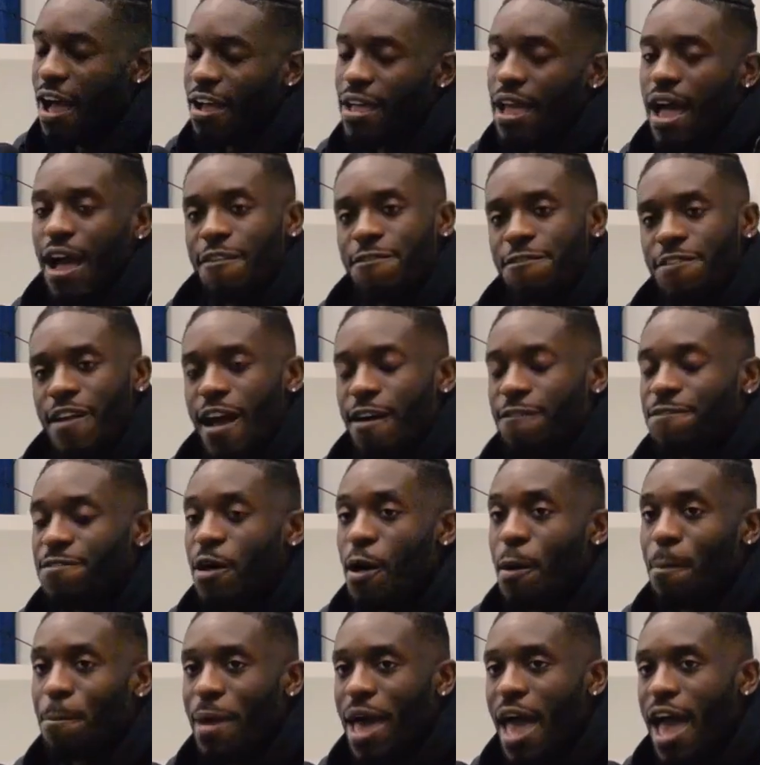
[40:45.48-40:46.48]
I
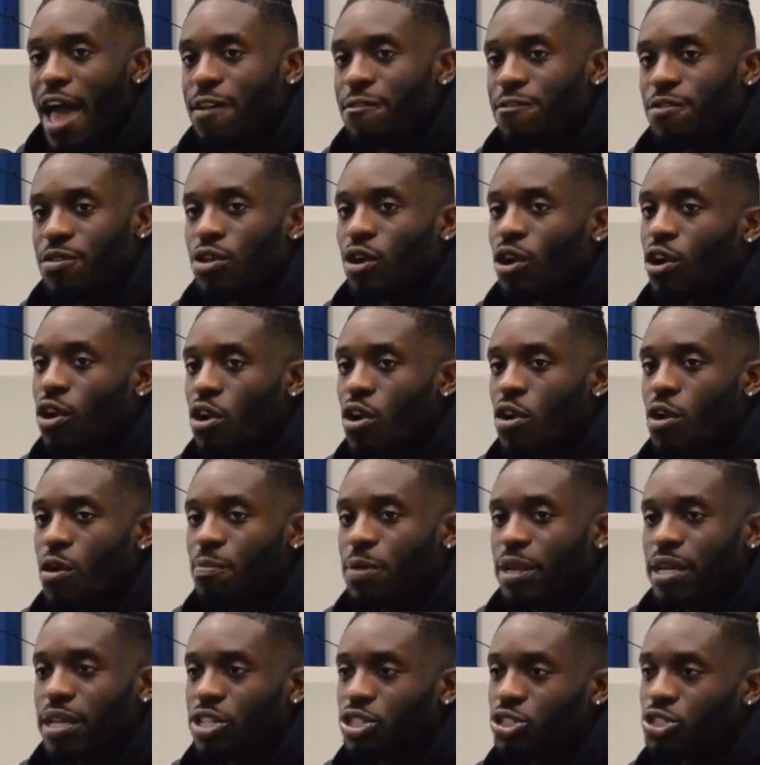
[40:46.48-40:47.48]
felt bad for the girl
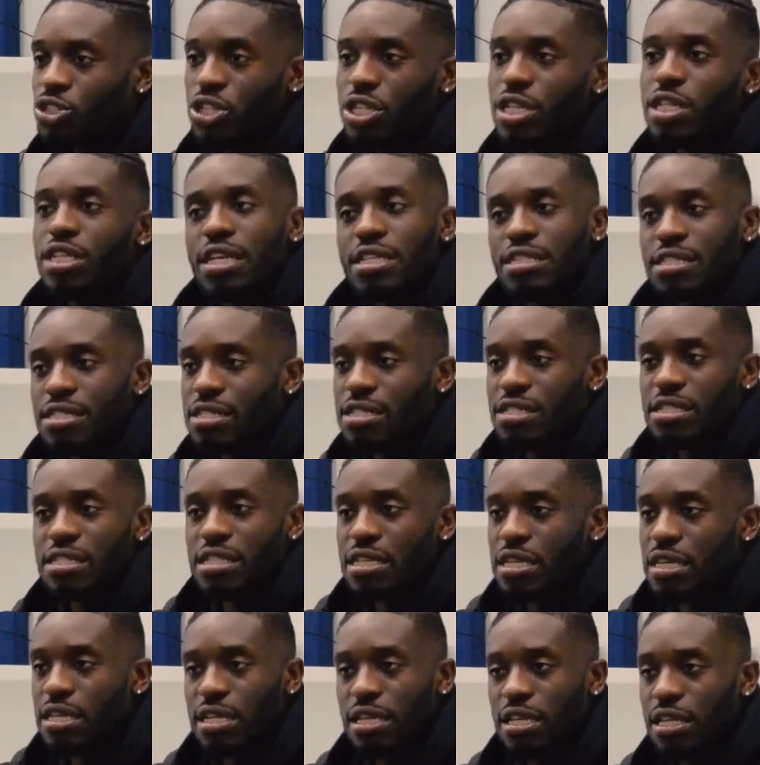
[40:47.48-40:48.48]
because she doesn't
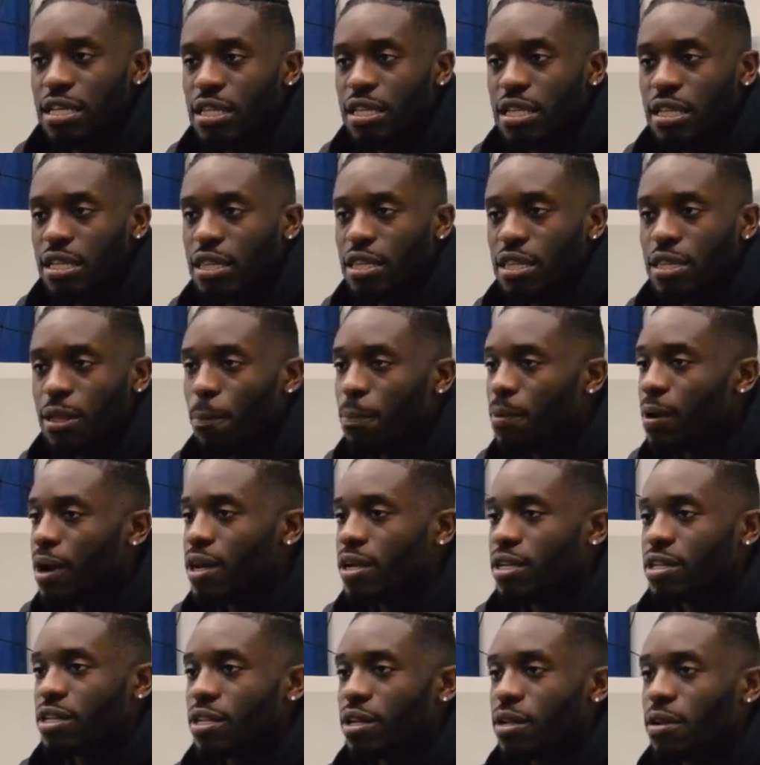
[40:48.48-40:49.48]
see the
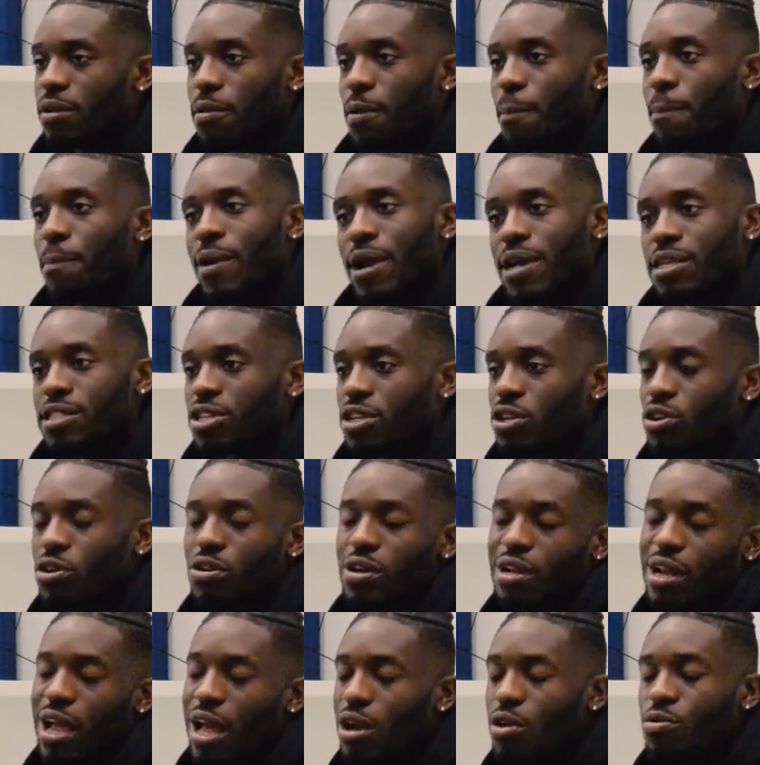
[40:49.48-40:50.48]
prejudice,
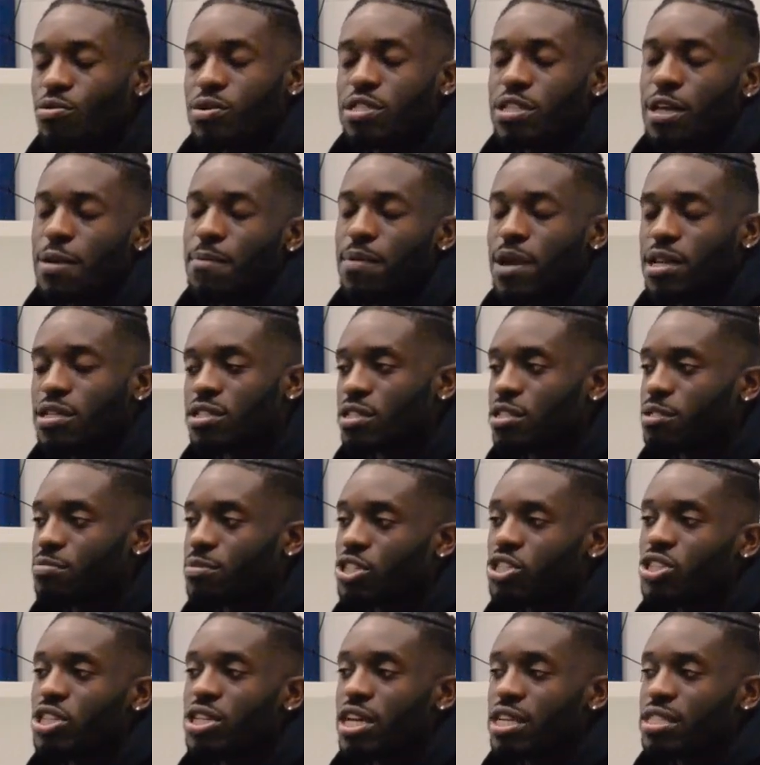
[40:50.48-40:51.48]
or I don't want to say prejudice,
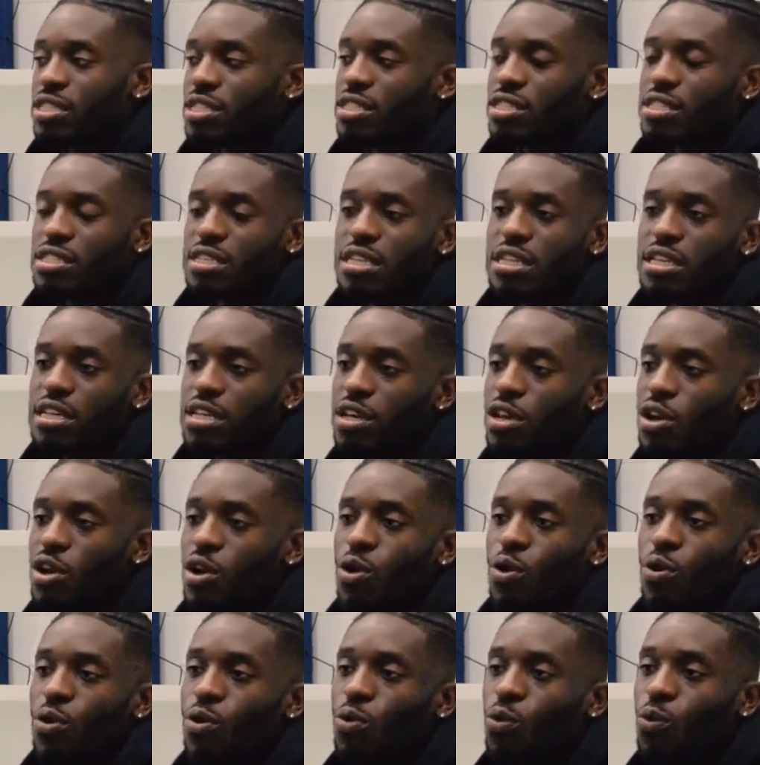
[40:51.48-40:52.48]
but she doesn't see
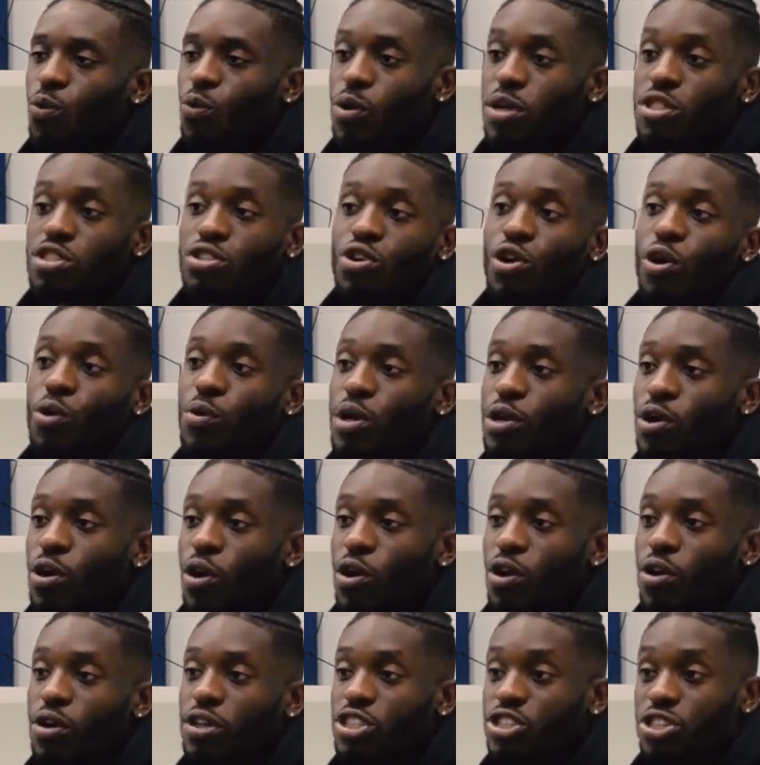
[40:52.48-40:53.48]
what's going
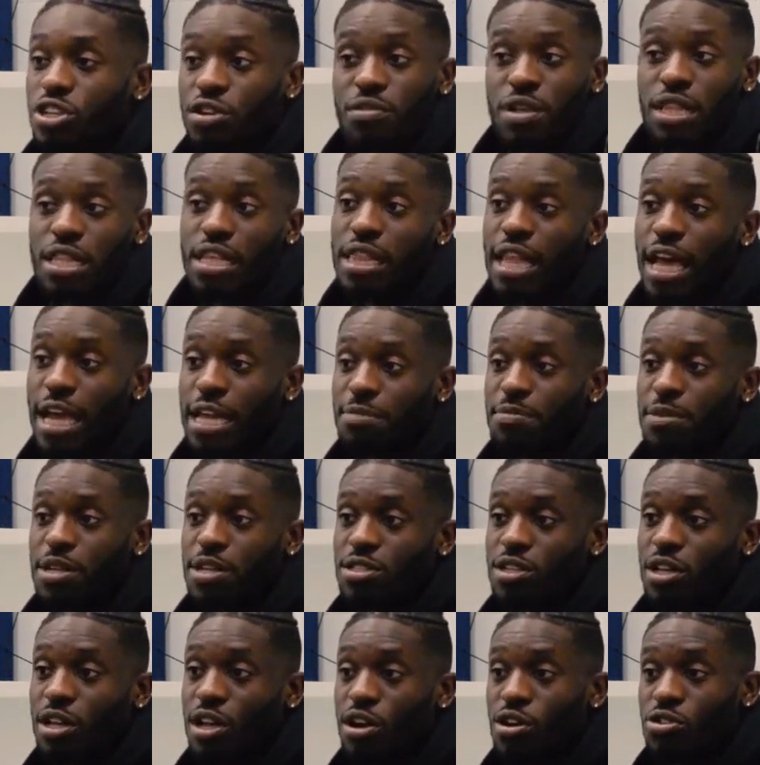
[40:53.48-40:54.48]
on. She really liked me
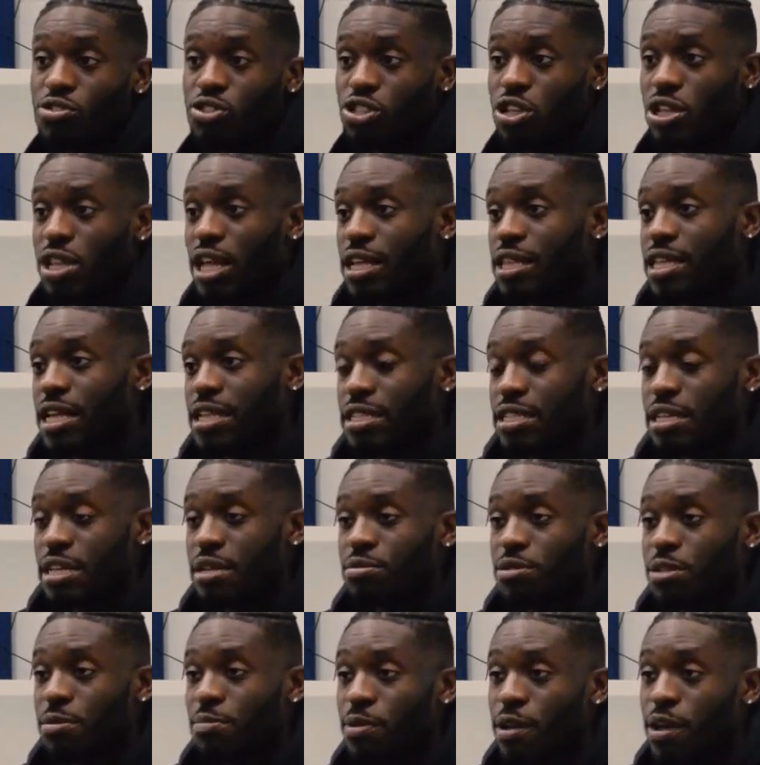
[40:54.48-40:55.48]
as a coach. She liked that
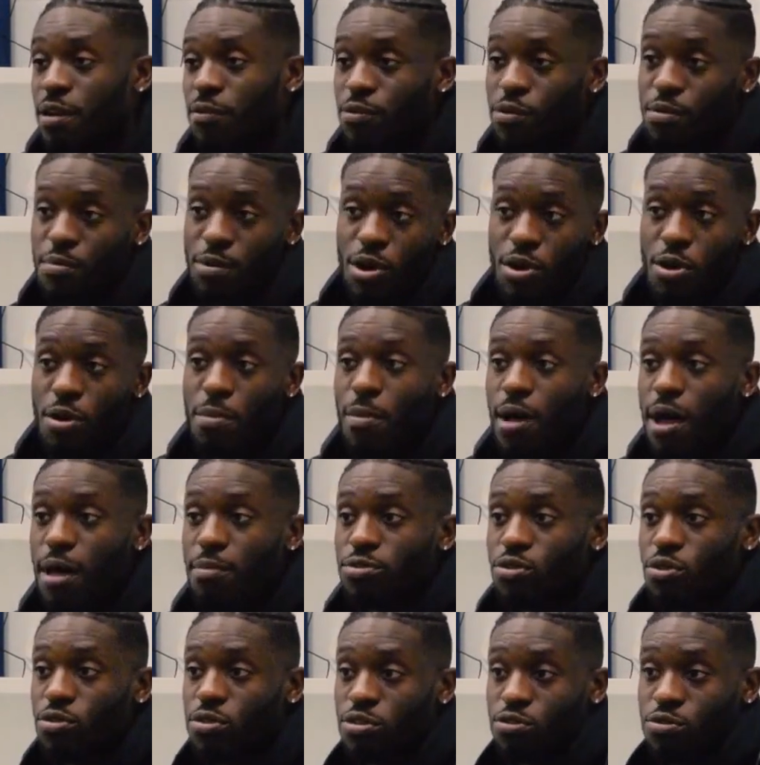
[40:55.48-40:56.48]
team she played for, but her
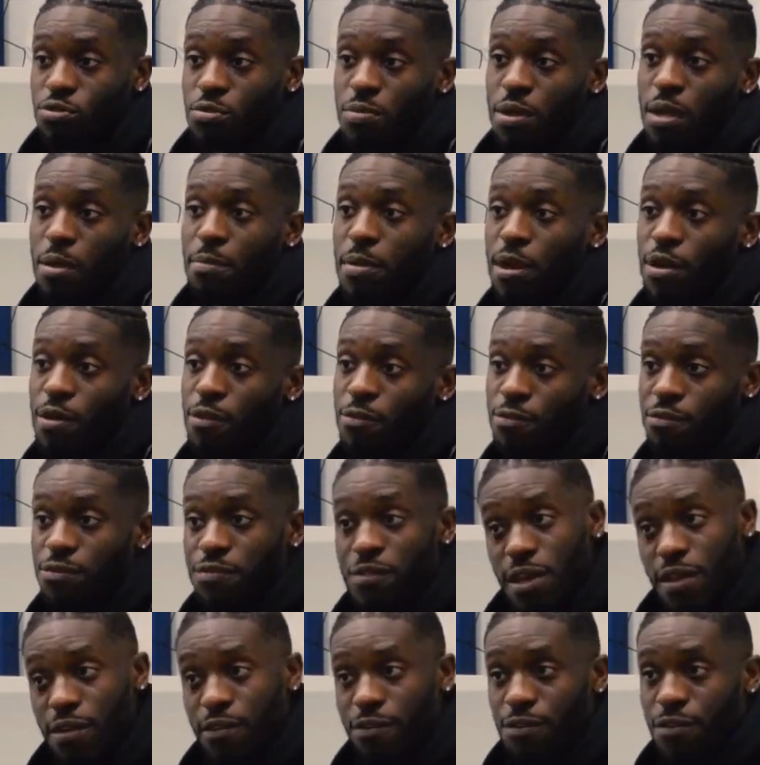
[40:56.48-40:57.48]
mom thought this would be a better
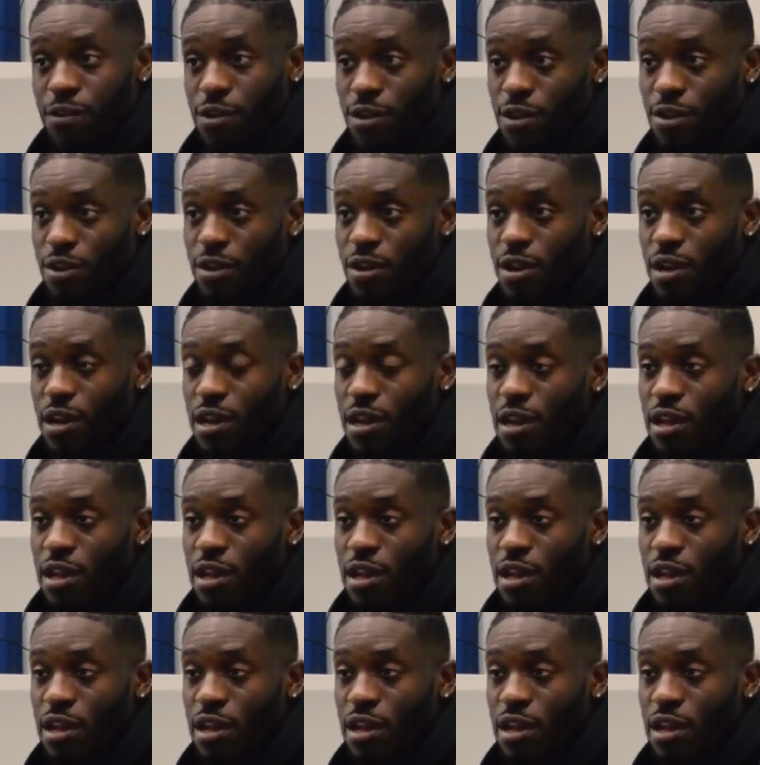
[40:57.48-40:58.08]
fit for her.